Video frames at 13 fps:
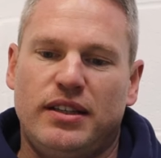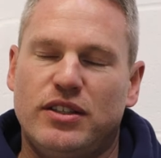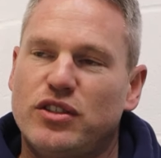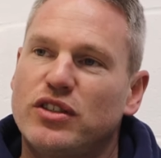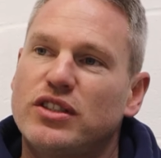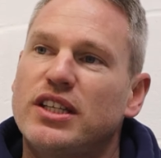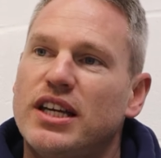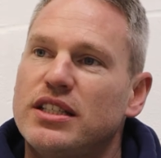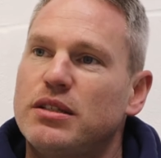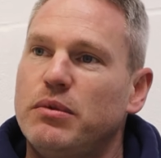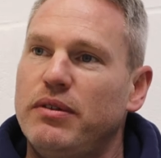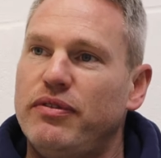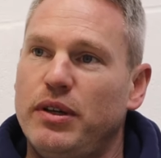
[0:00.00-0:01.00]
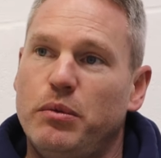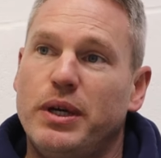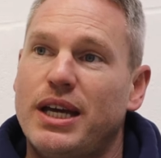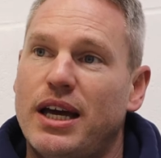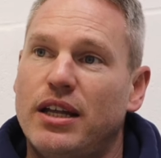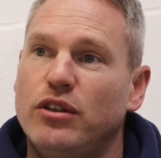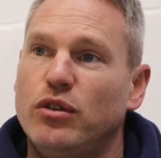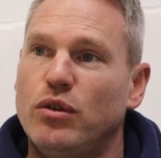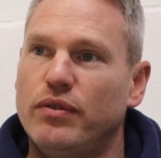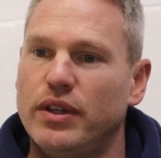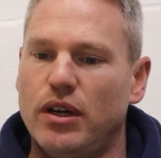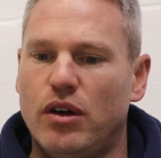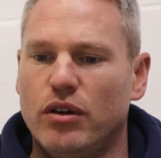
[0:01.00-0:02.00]
the success that we feel we can do
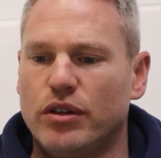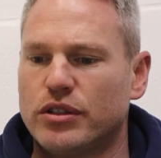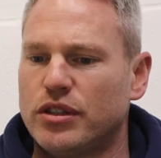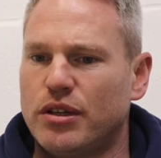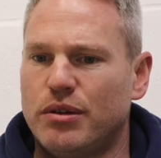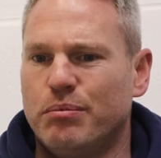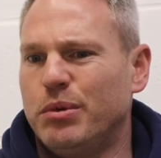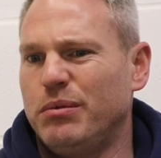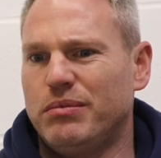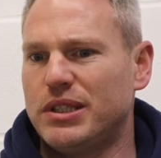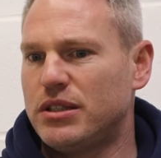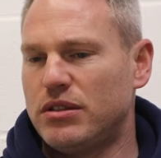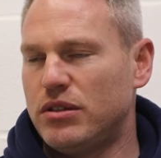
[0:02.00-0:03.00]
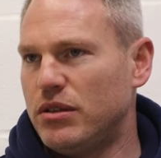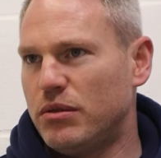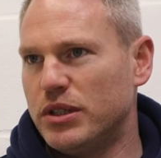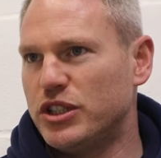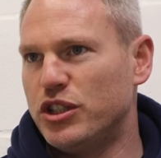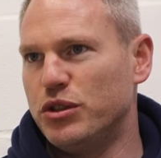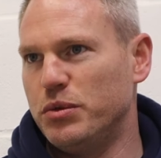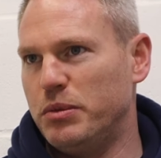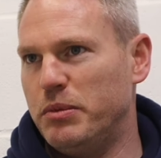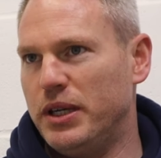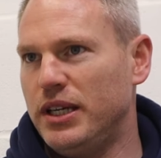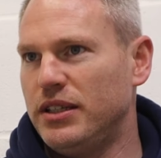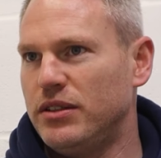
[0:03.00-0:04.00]
over the longer term. But there's no issues with
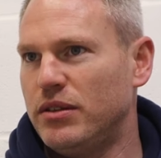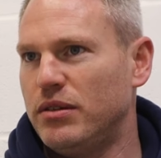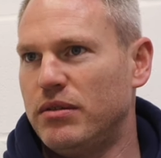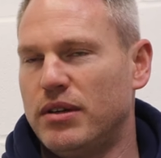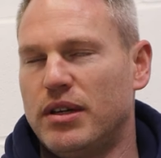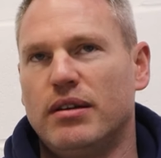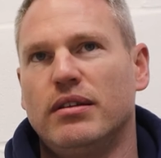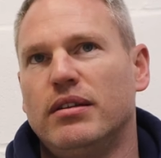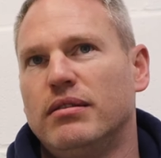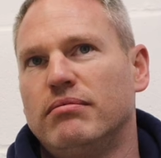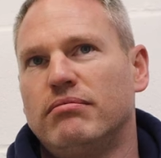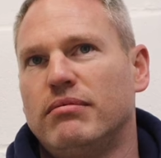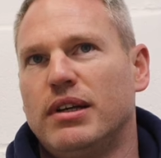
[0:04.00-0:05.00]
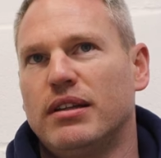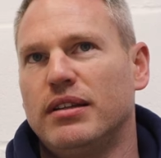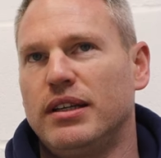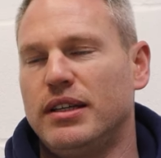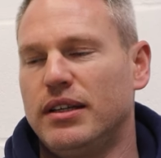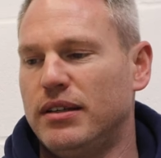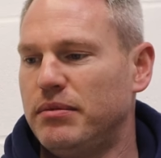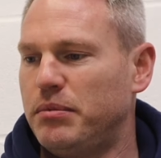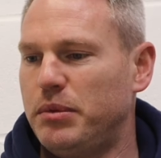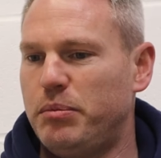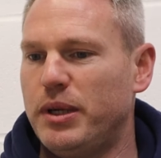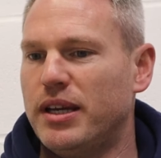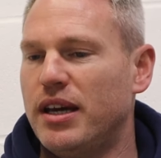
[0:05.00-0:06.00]
me. You know, I, I think uh, it
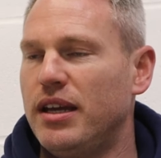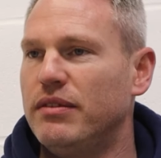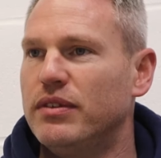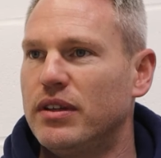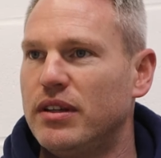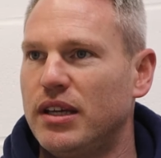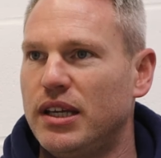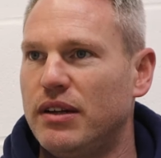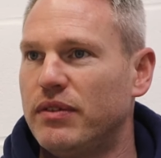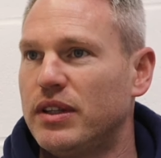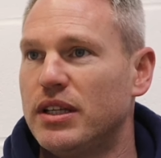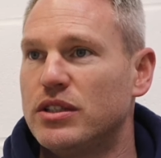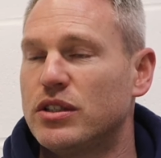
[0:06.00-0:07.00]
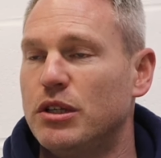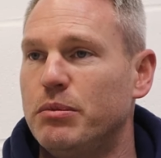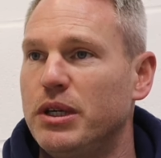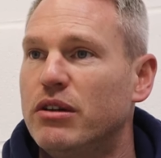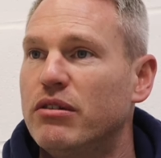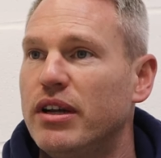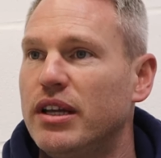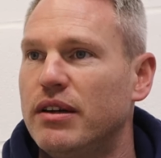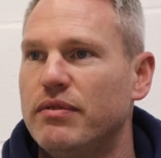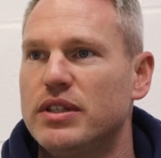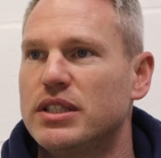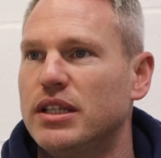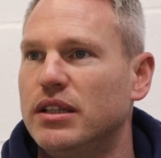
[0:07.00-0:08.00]
would be naive in thinking everything's going to be great
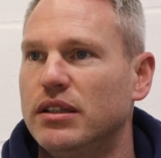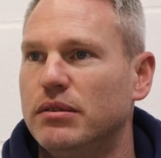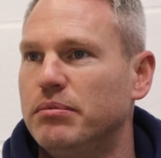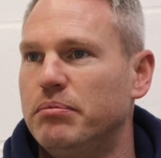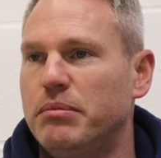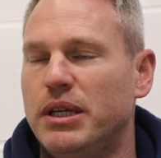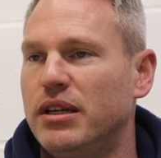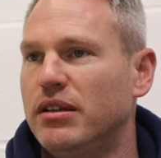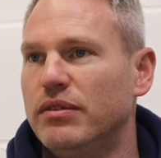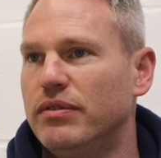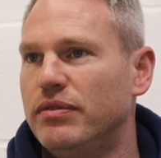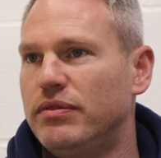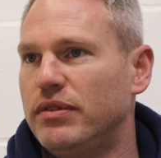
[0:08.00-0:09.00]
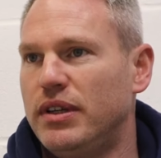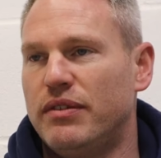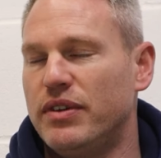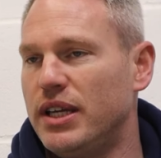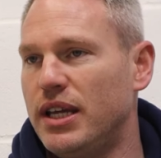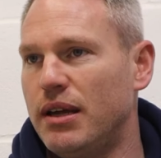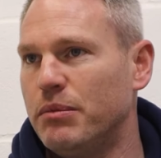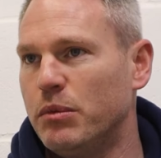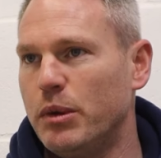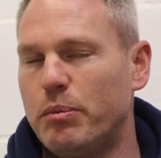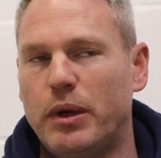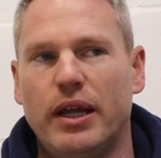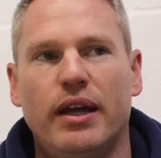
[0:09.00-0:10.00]
every single minute of every game
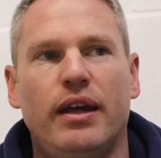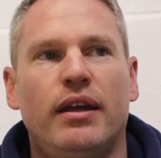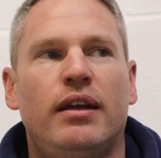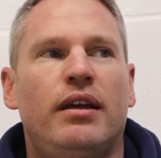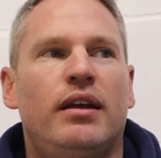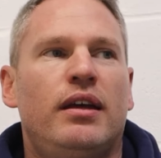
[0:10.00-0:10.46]
we play.